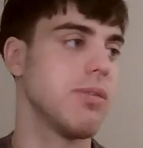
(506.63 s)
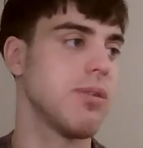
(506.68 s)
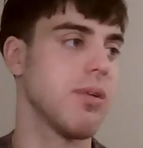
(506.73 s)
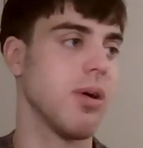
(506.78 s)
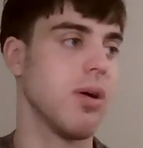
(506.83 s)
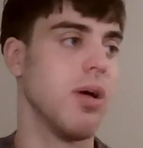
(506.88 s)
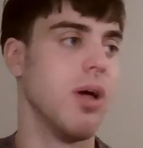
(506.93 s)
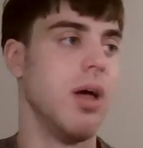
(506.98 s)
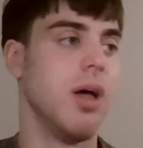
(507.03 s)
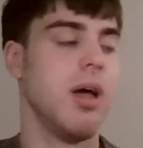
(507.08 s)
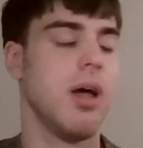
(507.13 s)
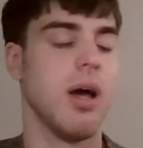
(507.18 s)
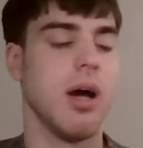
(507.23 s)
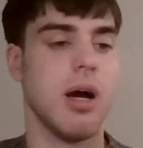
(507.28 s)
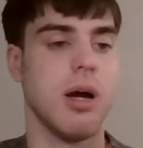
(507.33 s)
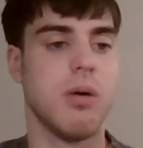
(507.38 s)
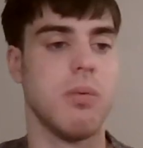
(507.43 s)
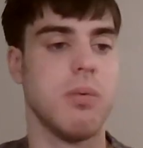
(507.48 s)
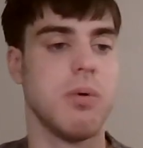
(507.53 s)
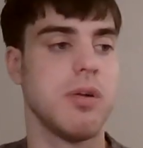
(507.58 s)
So
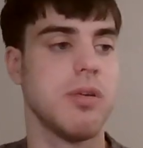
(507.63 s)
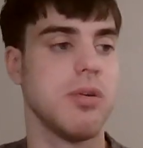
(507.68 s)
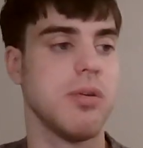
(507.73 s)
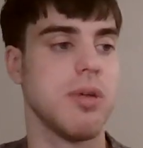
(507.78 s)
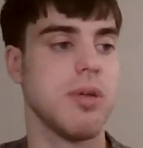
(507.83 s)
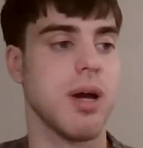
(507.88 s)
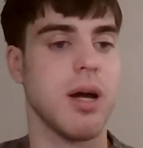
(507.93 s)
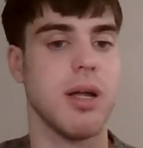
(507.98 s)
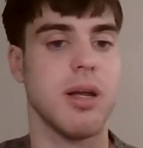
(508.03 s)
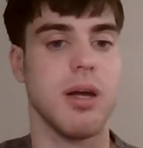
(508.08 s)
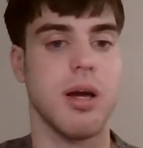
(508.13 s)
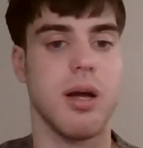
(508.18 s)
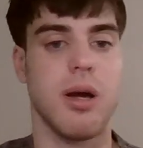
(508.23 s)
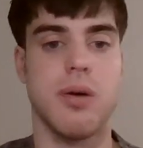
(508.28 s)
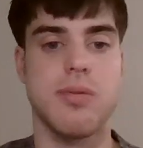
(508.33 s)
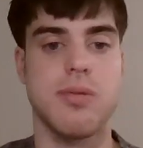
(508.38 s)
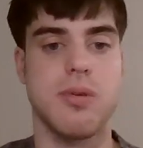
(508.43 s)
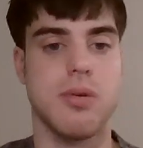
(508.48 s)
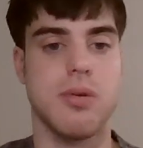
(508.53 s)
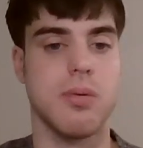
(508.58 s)
I don't want to do that. And I
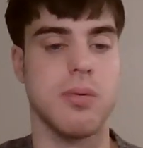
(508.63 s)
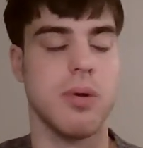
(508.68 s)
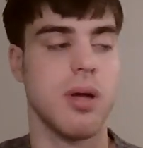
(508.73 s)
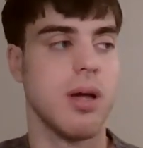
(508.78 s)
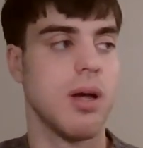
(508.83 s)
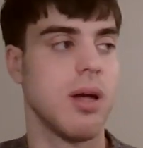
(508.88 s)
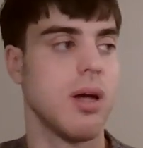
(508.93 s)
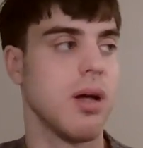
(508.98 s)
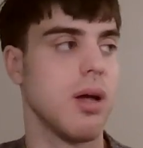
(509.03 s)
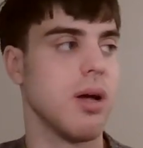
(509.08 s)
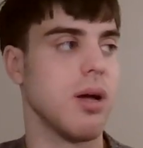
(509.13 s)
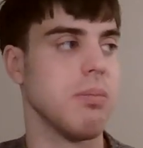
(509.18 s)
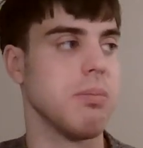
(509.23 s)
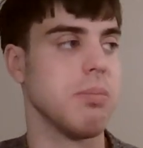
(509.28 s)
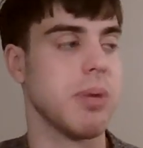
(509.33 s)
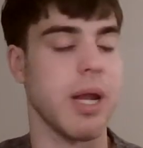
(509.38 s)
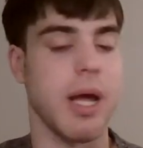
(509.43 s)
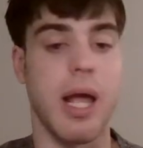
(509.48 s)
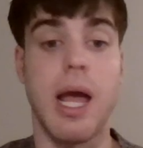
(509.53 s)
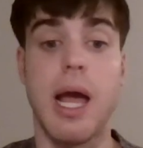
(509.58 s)
also
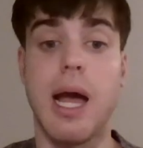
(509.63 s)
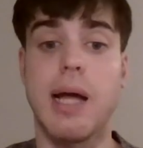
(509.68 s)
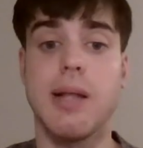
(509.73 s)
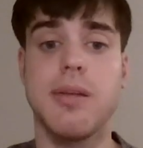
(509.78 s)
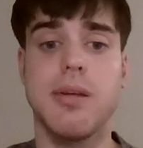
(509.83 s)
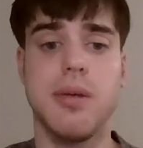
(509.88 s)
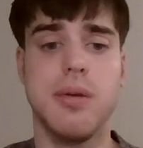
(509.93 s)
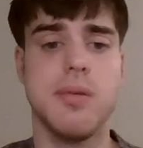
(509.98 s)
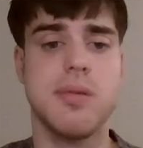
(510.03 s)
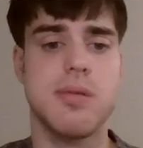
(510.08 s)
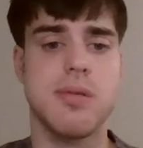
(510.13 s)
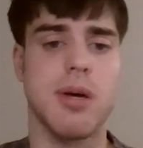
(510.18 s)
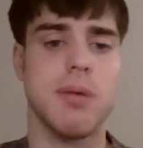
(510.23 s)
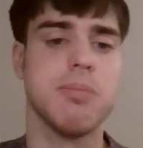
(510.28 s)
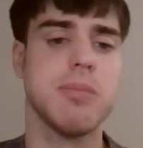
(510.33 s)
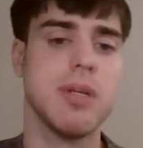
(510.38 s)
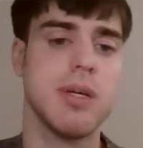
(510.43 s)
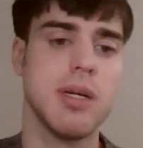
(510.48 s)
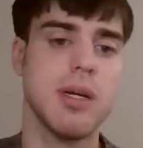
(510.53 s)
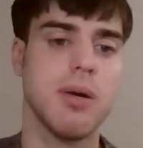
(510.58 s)
but I had to use
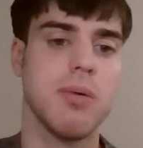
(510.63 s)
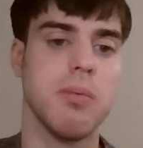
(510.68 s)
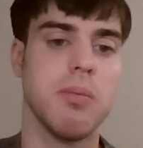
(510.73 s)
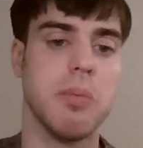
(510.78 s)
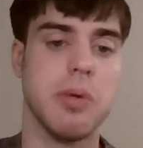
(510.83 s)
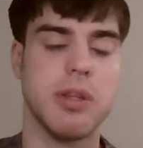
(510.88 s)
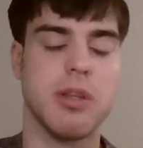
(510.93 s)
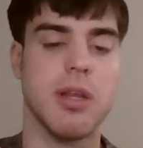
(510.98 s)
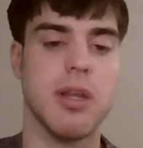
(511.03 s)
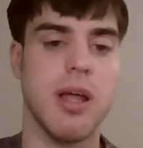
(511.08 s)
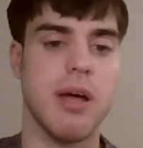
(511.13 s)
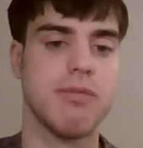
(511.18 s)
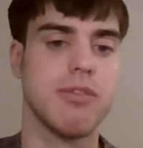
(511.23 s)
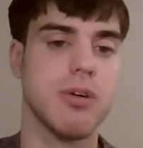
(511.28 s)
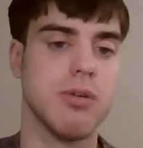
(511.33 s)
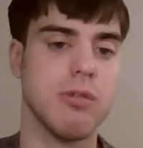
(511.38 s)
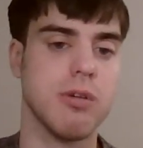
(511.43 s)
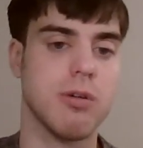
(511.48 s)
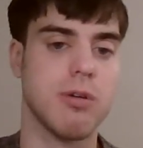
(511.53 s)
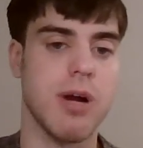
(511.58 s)
something with the
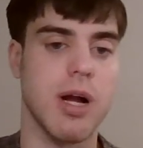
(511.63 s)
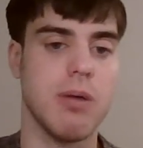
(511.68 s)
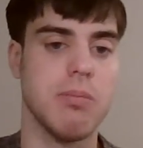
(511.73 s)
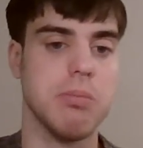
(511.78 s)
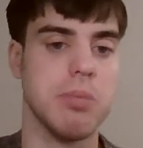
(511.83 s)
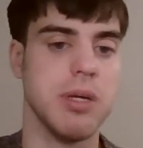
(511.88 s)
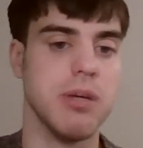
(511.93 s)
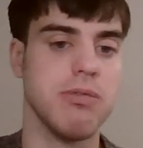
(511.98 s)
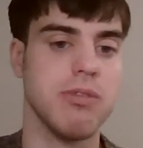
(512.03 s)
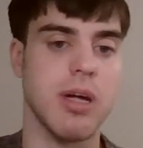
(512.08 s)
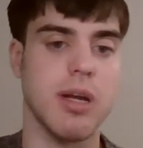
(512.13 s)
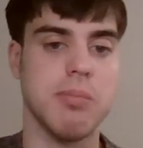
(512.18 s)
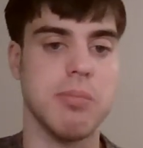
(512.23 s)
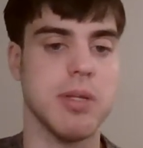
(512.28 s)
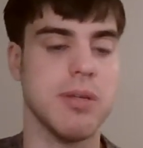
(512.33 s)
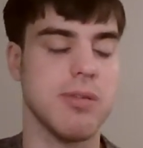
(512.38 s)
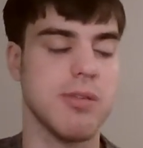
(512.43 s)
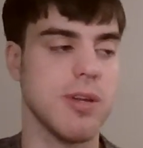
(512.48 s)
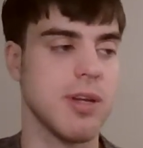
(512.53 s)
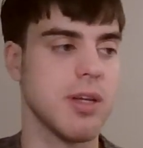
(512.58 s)
leftover ground beef that had
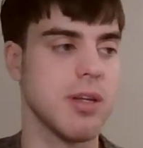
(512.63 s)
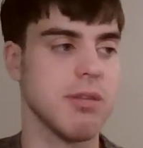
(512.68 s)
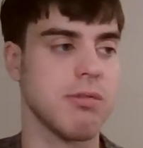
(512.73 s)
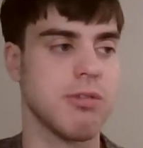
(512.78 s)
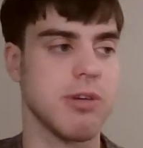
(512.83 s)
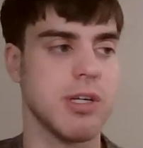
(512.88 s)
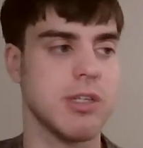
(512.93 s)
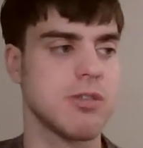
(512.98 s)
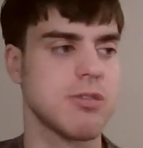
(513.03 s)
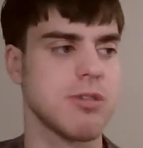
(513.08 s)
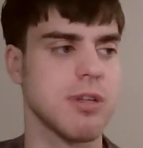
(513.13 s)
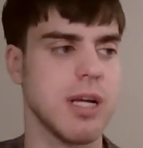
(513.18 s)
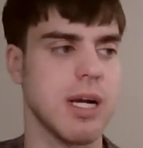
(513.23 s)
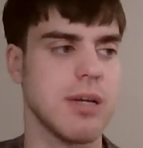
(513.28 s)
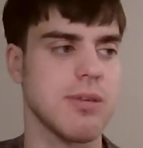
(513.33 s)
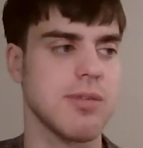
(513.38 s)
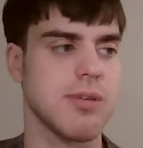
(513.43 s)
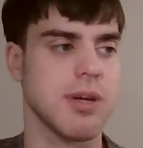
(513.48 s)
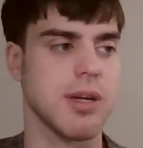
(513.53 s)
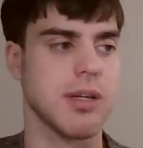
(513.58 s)
been sitting in the fridge for the
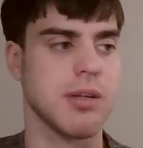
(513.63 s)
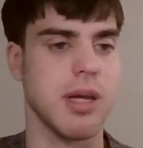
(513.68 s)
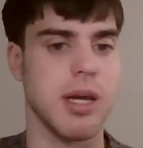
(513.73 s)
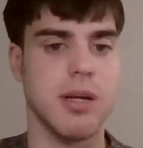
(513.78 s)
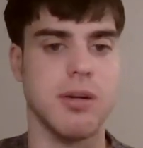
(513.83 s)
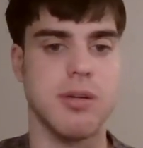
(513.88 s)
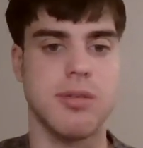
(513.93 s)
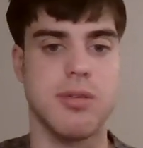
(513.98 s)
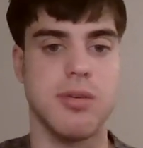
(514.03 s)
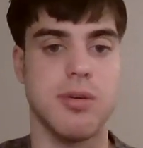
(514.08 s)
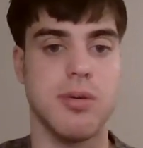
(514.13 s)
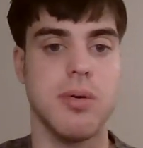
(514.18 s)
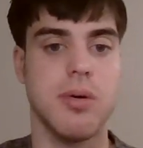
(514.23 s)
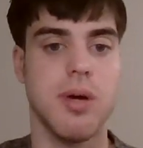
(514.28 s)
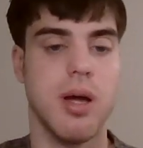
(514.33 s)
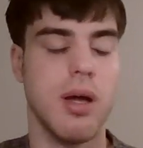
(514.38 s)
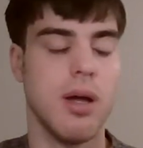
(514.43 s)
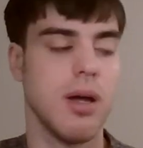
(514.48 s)
last like day or two.